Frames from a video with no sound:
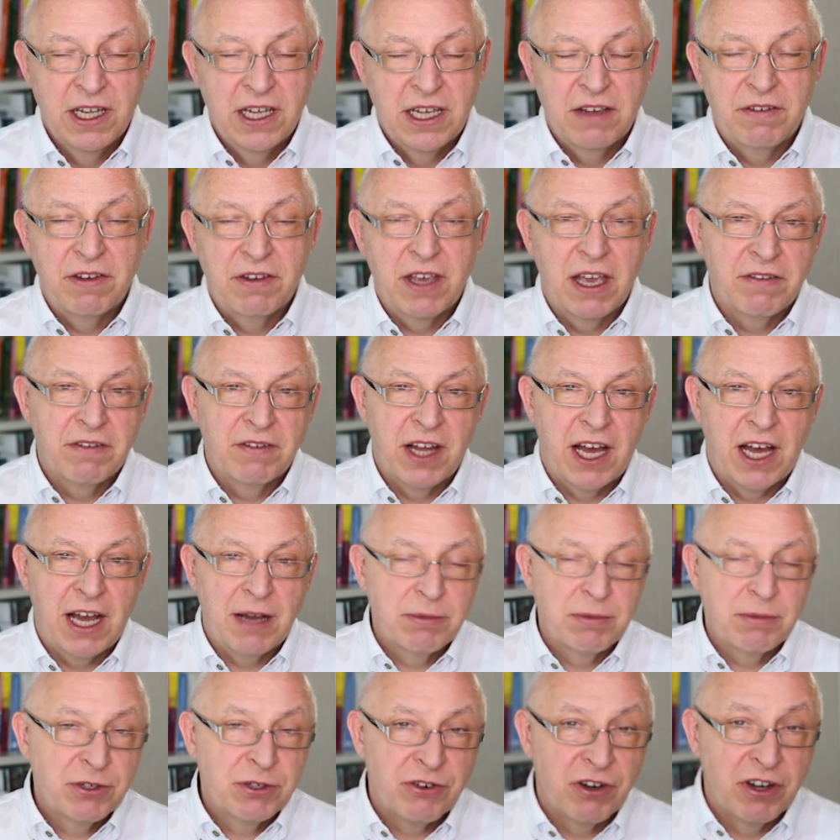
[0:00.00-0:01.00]
If you have an
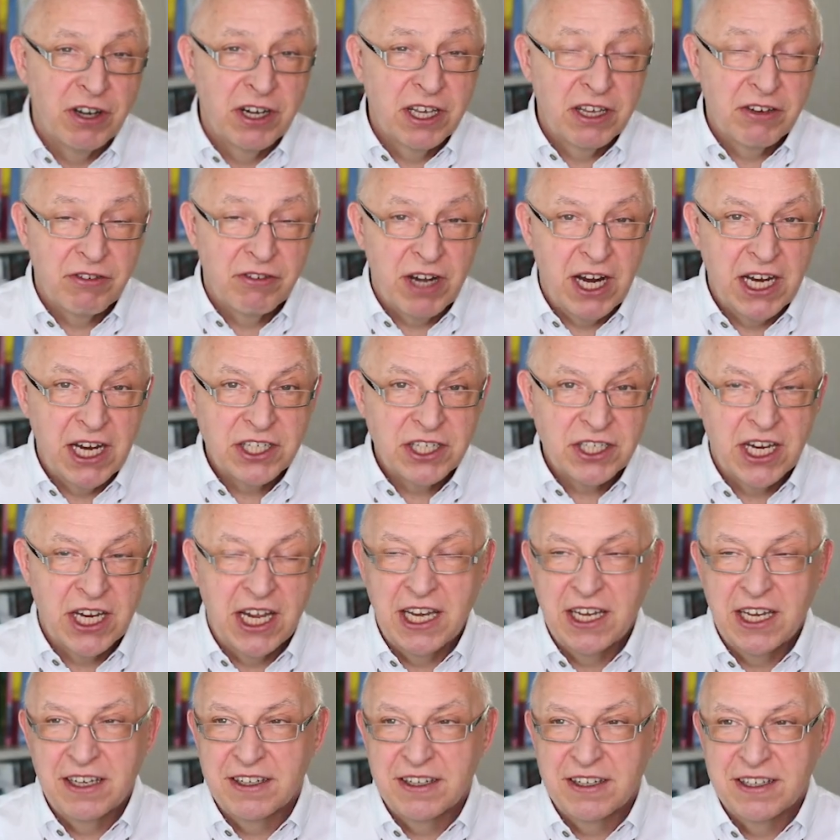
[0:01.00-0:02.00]
arbitrary crash
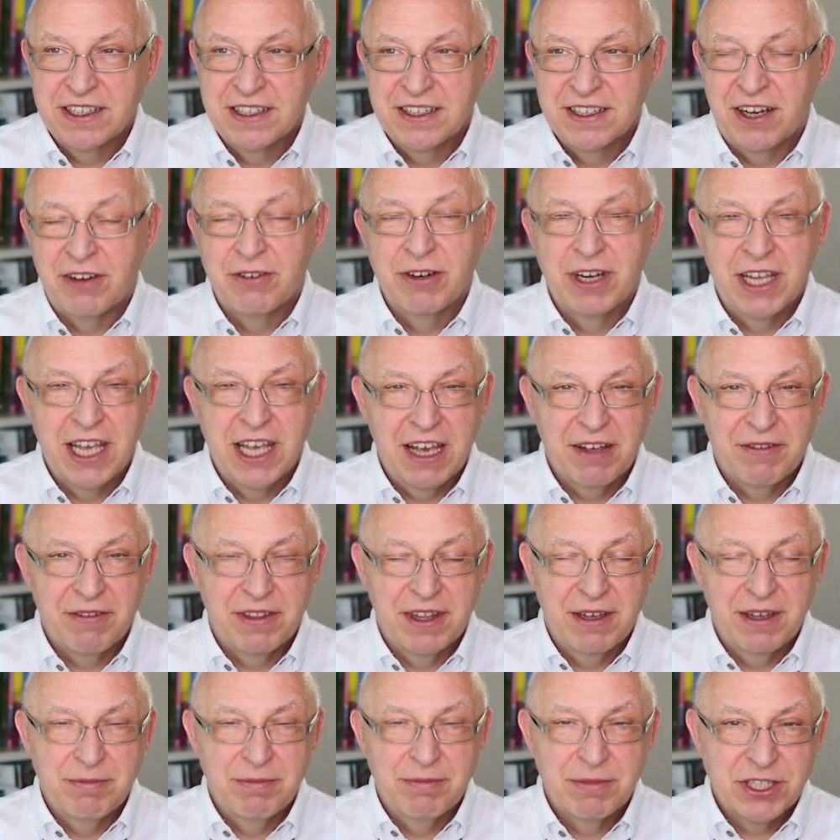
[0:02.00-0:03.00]
and only have
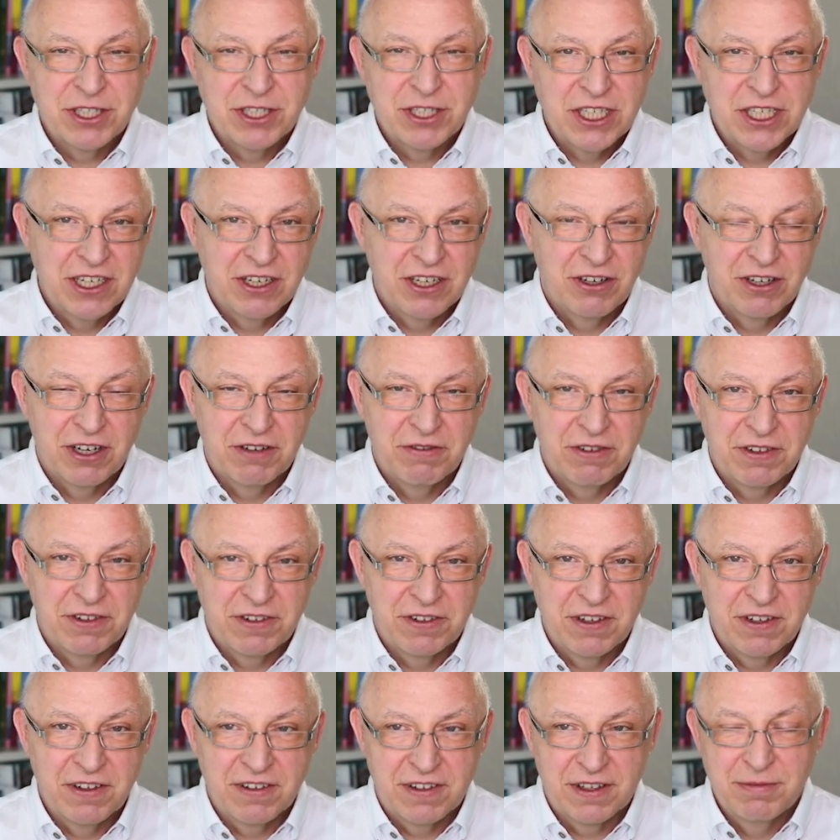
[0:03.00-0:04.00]
the machine code of a
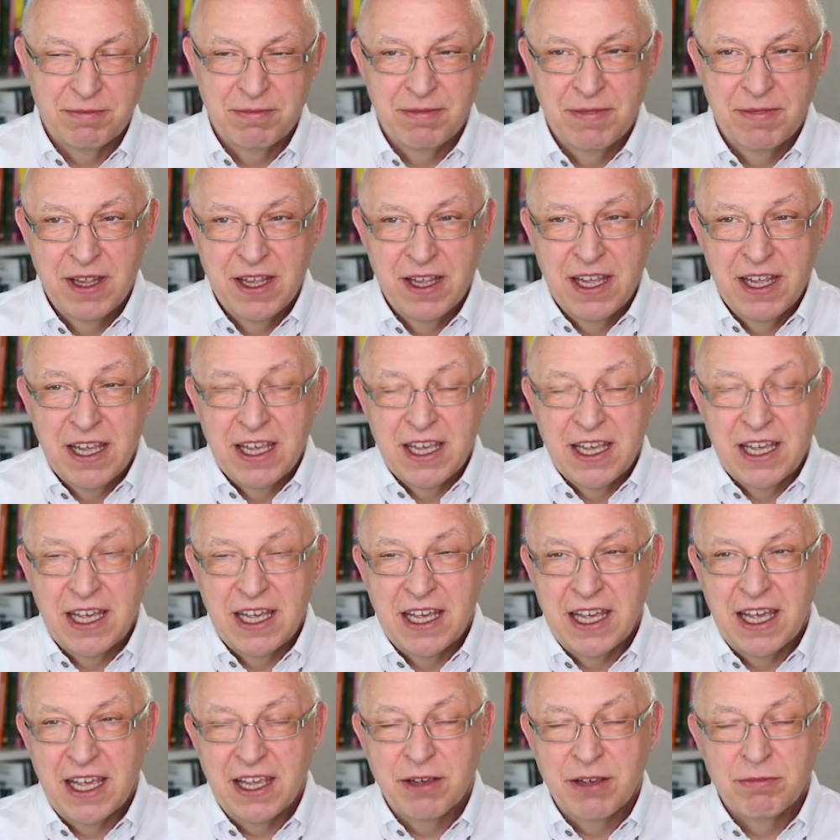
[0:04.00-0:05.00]
system,
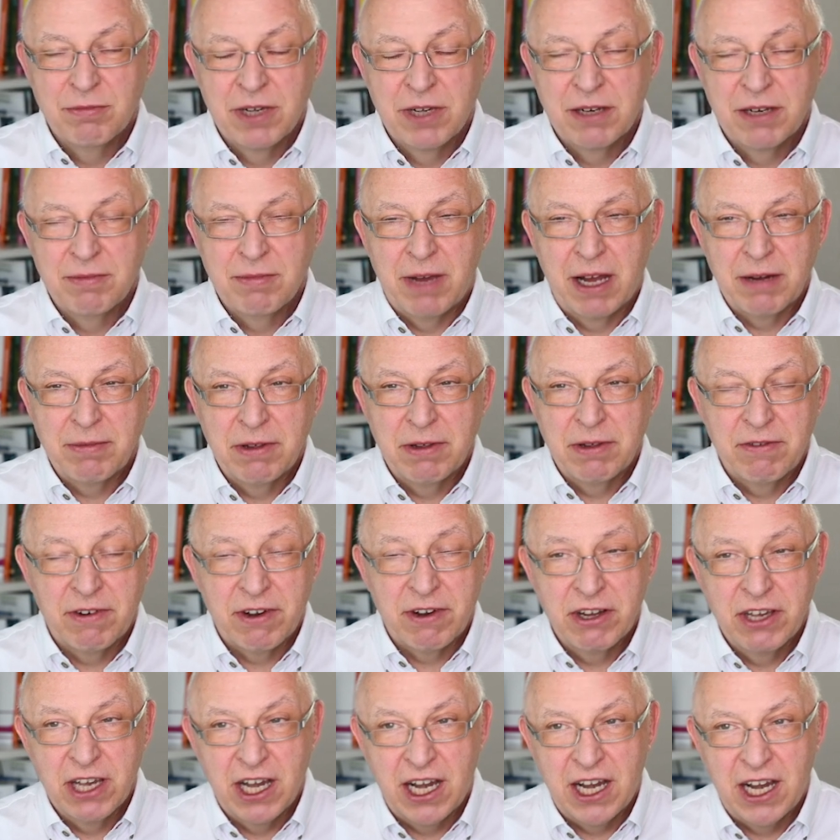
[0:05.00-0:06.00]
it might be
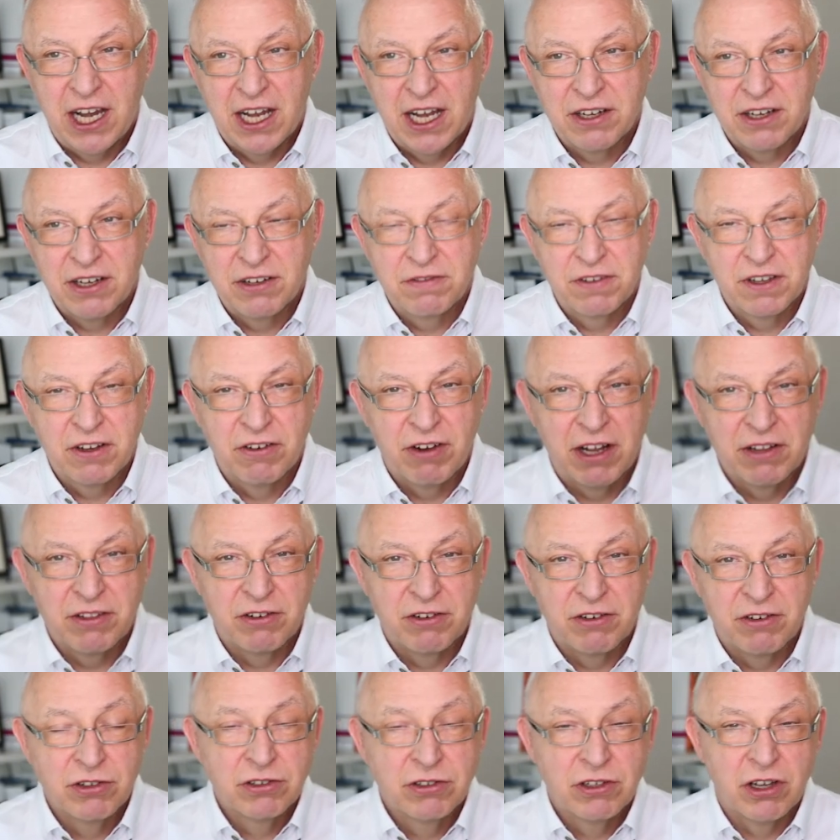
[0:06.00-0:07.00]
very hard to figure out the
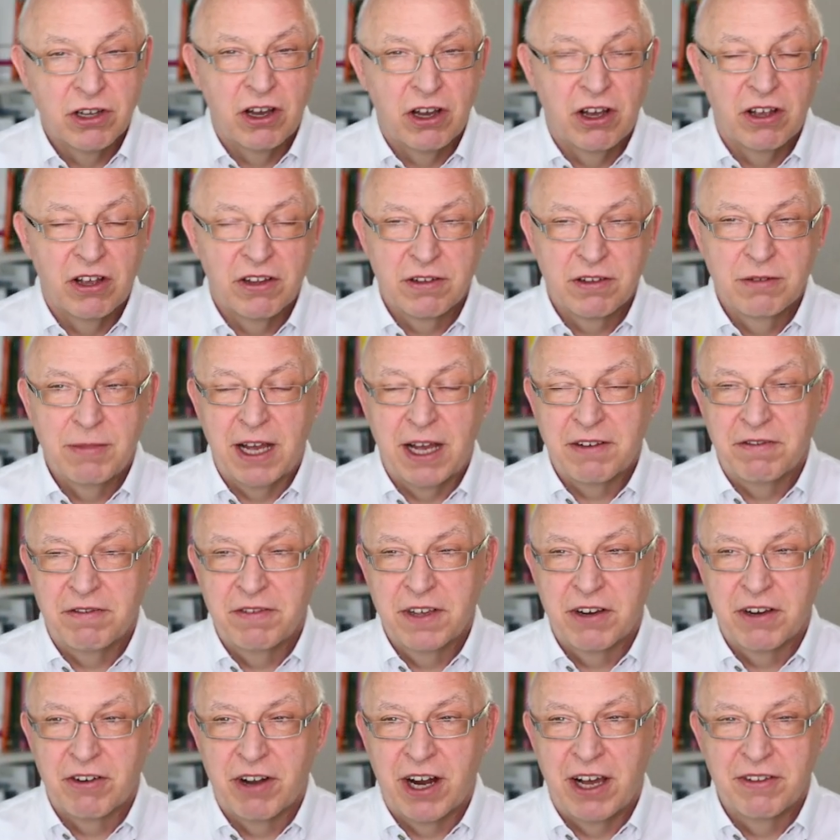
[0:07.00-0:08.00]
root cause. You might
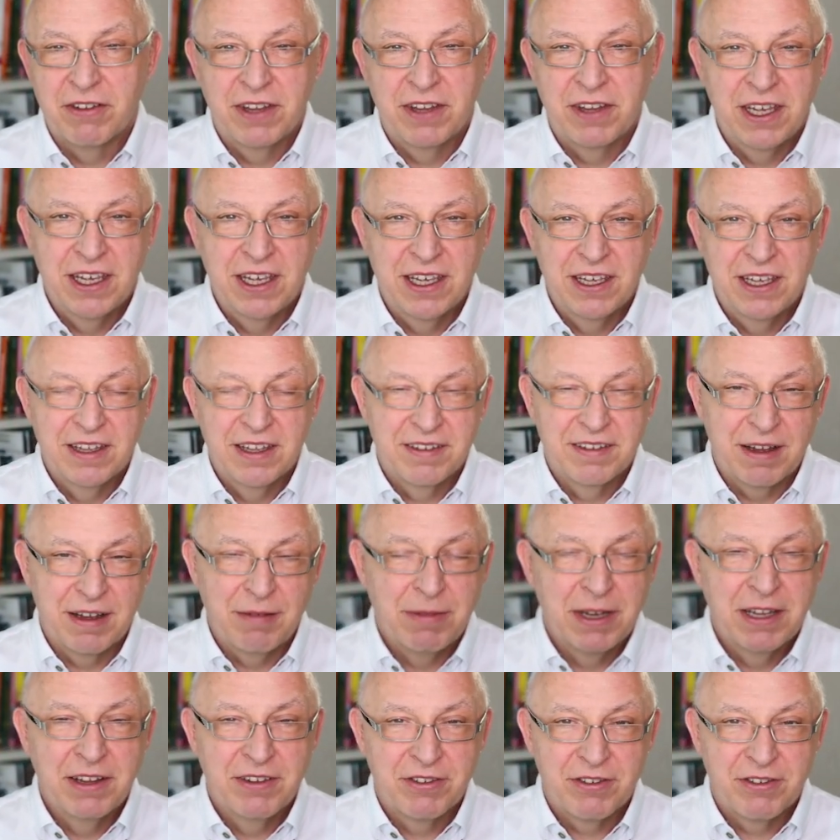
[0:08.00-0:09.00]
figure out the
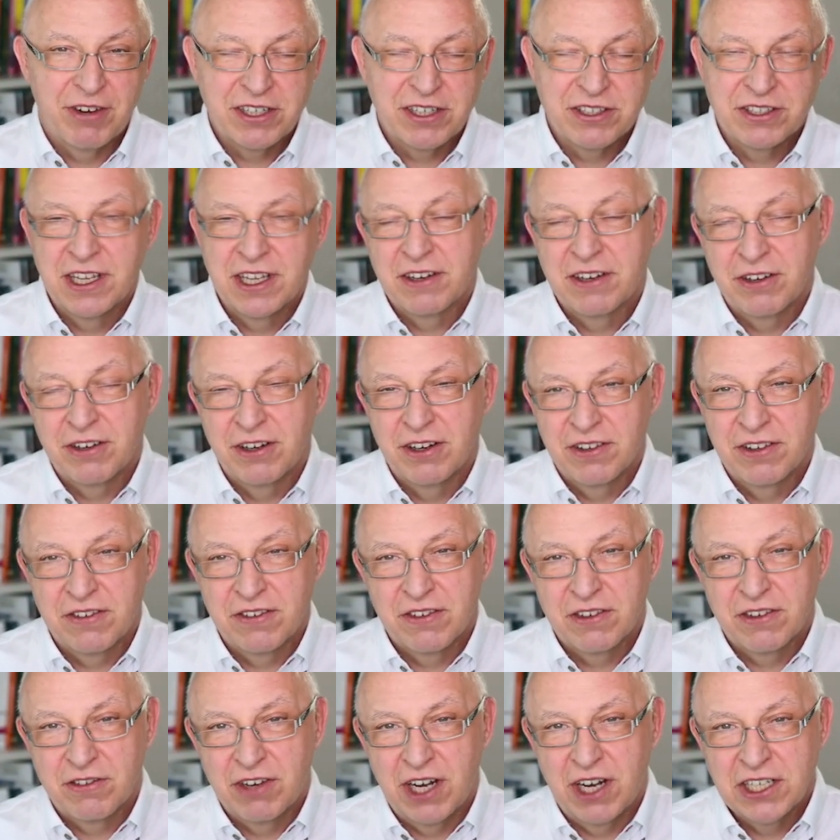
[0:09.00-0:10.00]
assembly instruction that caused
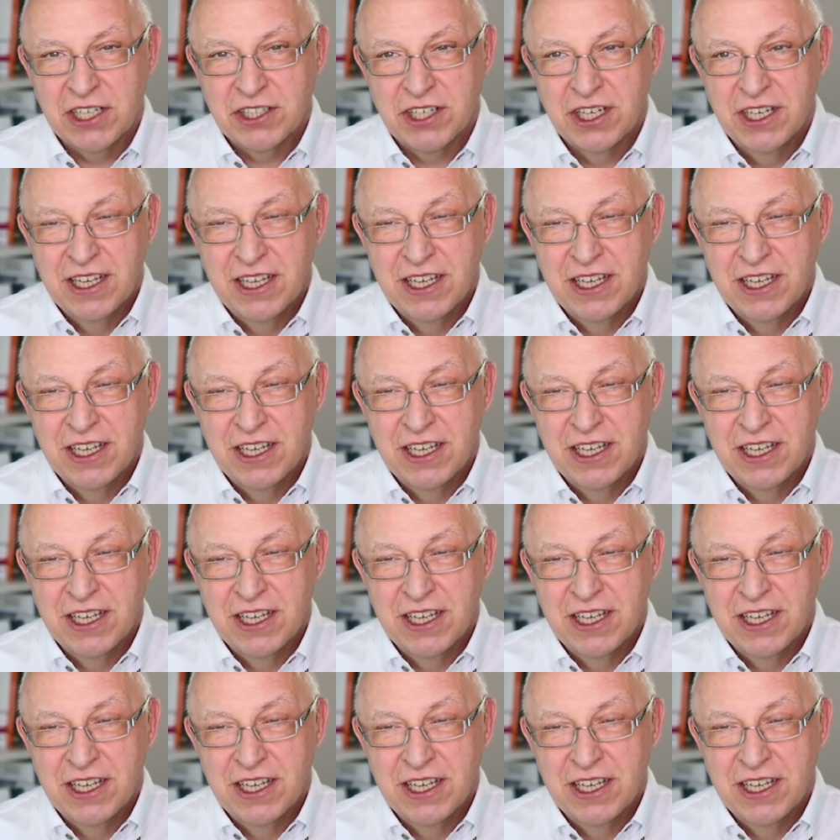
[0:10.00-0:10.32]
the crash,